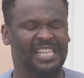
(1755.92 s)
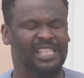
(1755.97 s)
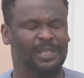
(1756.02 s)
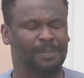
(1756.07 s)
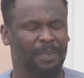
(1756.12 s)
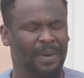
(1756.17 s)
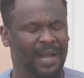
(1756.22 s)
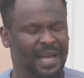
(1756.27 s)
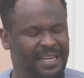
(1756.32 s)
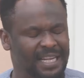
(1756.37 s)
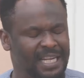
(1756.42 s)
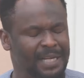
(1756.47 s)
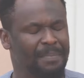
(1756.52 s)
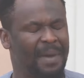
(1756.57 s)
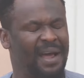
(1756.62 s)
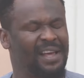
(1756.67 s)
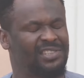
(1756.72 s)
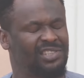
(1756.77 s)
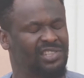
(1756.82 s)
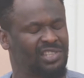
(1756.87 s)
explaining
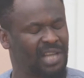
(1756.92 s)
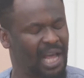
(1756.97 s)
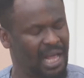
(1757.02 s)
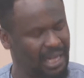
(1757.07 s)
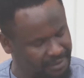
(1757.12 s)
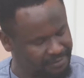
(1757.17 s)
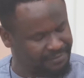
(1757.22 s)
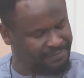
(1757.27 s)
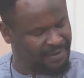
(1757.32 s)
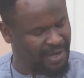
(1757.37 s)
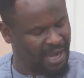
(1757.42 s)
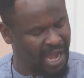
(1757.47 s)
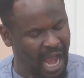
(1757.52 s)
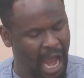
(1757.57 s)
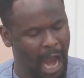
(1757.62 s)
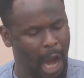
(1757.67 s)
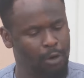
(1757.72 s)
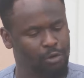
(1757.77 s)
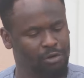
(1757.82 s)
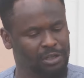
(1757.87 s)
myself.
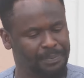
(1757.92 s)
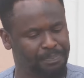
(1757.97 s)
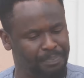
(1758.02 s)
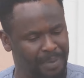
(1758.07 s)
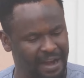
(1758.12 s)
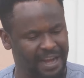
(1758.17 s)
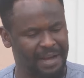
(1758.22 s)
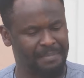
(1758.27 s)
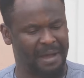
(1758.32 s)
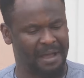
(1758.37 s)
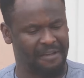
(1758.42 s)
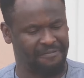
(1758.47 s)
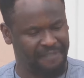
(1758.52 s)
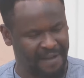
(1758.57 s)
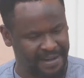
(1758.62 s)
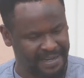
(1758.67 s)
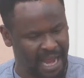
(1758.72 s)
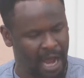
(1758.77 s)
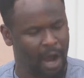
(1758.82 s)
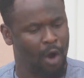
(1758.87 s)
I will bury my
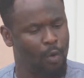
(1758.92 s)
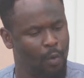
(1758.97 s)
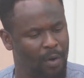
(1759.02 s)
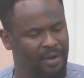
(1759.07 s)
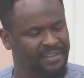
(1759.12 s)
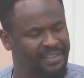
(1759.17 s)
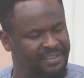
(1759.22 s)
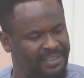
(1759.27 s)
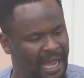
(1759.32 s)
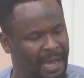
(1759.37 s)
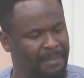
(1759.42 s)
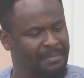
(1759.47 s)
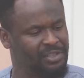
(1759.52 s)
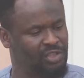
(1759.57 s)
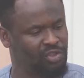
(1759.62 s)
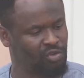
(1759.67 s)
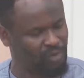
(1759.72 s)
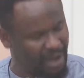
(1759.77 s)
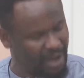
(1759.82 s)
father when the time is